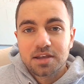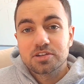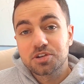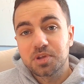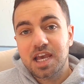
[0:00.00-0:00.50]

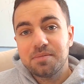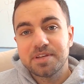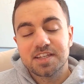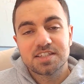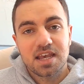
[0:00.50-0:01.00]
So with that
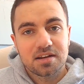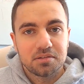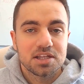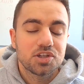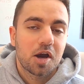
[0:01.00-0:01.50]
being said,
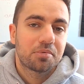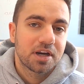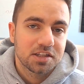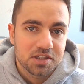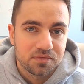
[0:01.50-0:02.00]
let's hop right
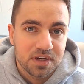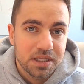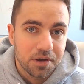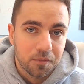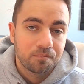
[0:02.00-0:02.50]
into the video.